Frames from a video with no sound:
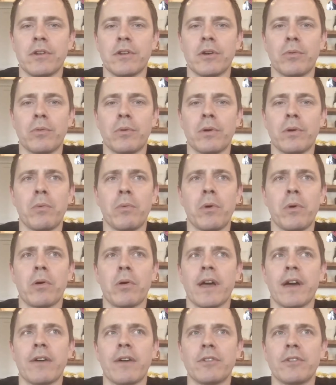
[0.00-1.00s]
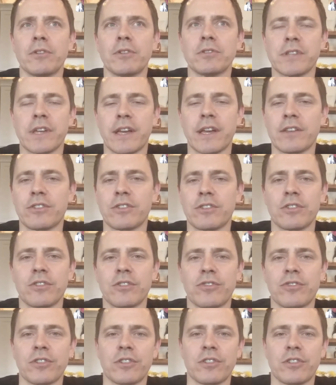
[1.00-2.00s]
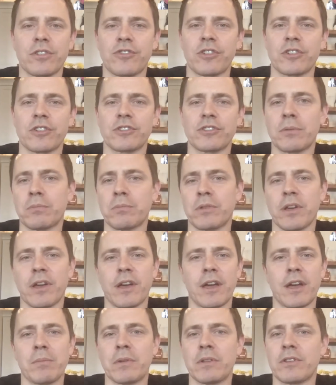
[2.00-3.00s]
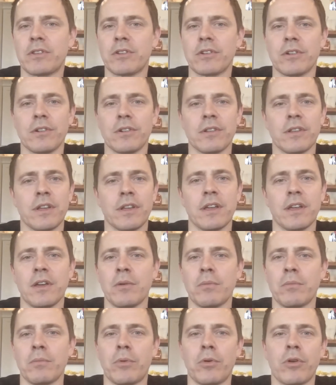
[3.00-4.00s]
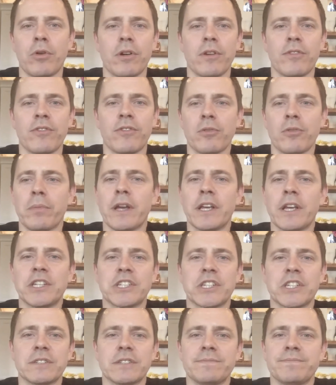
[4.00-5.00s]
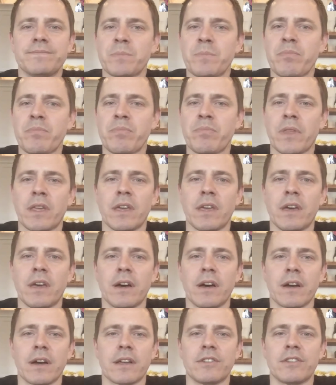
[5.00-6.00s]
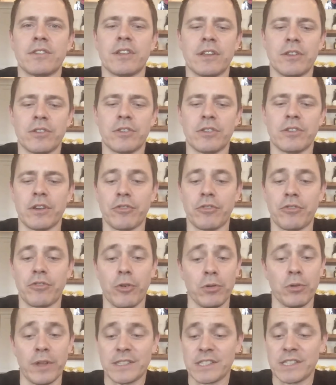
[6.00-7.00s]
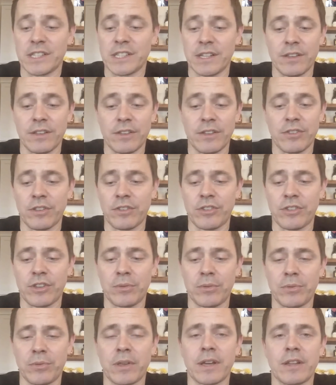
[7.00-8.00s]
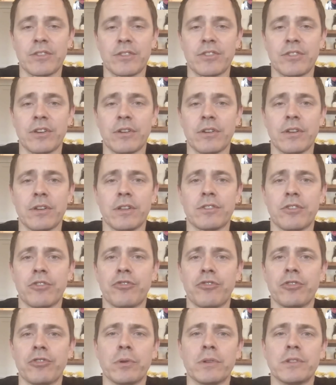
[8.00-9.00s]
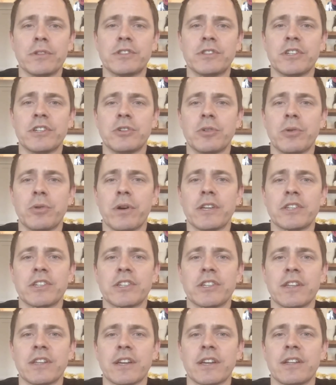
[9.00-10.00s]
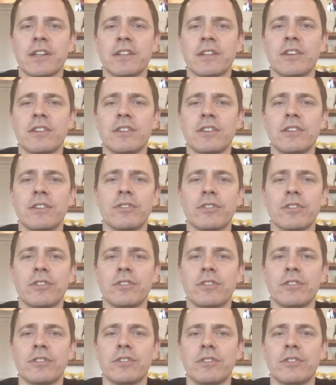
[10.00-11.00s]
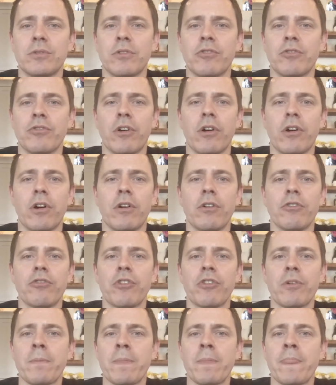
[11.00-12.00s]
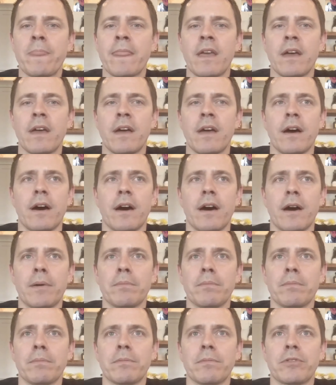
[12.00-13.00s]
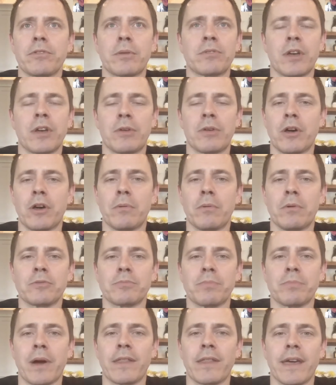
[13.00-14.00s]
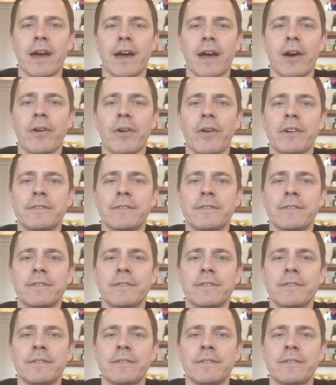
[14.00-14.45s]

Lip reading: we won't have those answers for some time until more information continues to unfold. As it is, it seems like it's a fluid situation that continues to evolve, sometimes almost by the hour.